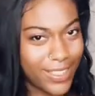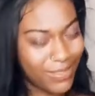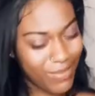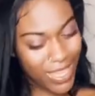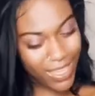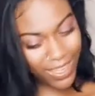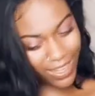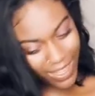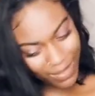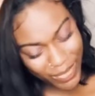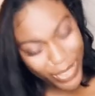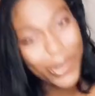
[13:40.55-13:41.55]
These men
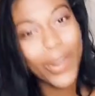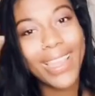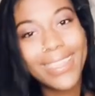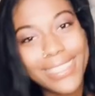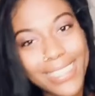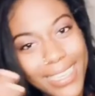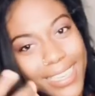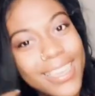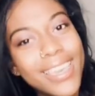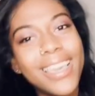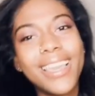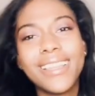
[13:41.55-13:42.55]
be crazy.
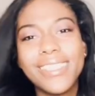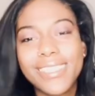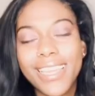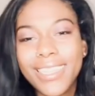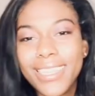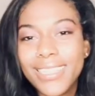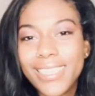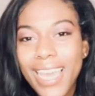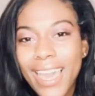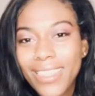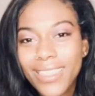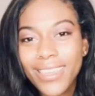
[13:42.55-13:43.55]
And it's like these
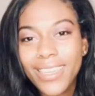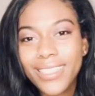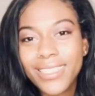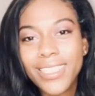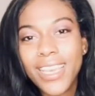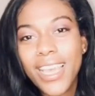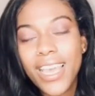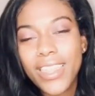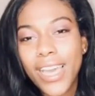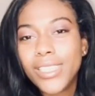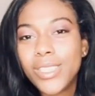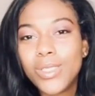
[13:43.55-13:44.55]
athletes,
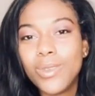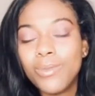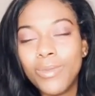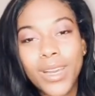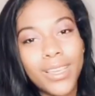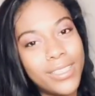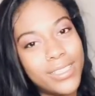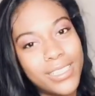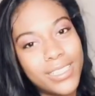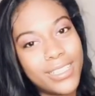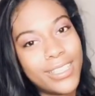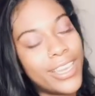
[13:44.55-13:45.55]
that's too
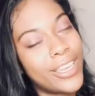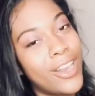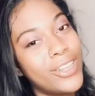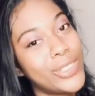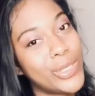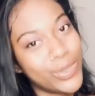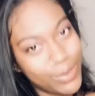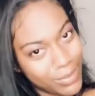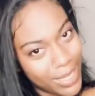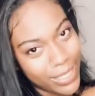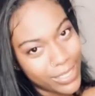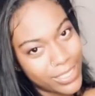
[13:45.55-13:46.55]
much. Like y'all too
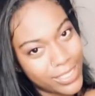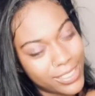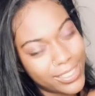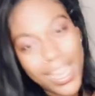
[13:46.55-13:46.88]
much.